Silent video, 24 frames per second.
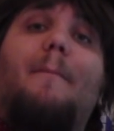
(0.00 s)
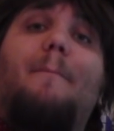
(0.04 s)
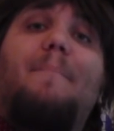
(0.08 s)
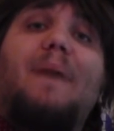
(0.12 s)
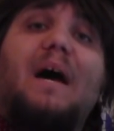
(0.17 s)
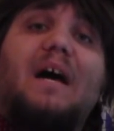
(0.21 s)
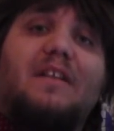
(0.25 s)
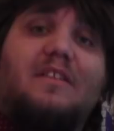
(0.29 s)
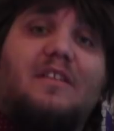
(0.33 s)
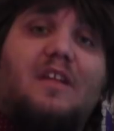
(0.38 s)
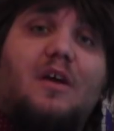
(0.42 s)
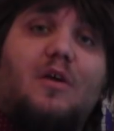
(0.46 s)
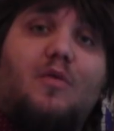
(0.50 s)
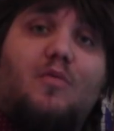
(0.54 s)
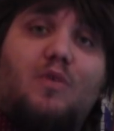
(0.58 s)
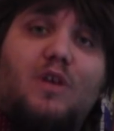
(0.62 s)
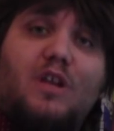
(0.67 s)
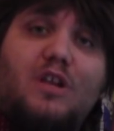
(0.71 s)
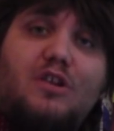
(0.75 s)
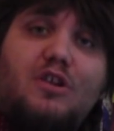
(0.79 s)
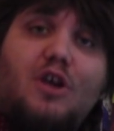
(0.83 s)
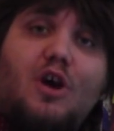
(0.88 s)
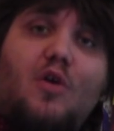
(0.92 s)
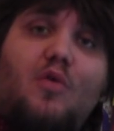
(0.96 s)
But
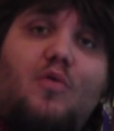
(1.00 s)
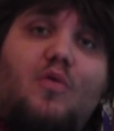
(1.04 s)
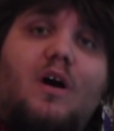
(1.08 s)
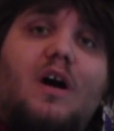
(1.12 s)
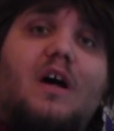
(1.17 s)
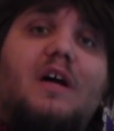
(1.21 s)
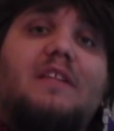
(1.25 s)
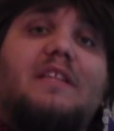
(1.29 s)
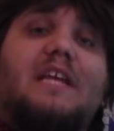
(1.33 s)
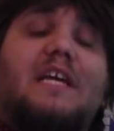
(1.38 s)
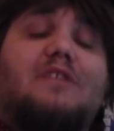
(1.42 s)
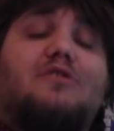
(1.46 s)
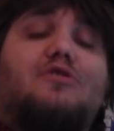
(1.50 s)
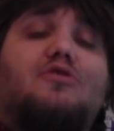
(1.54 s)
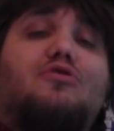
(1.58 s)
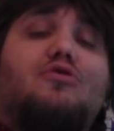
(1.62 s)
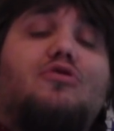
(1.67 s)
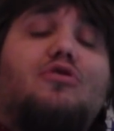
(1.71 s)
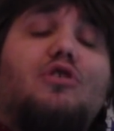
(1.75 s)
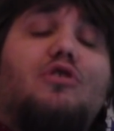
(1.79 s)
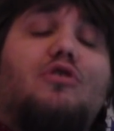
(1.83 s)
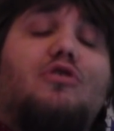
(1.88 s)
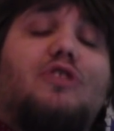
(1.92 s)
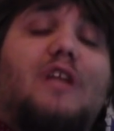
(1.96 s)
we know that
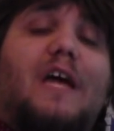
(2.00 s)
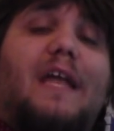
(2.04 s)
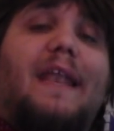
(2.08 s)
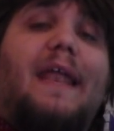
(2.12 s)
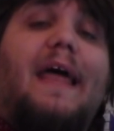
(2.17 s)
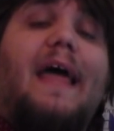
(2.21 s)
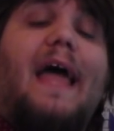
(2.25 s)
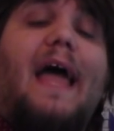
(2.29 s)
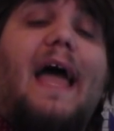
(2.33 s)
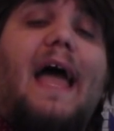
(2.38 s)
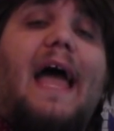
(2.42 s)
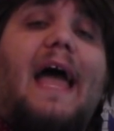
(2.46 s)
Suikoden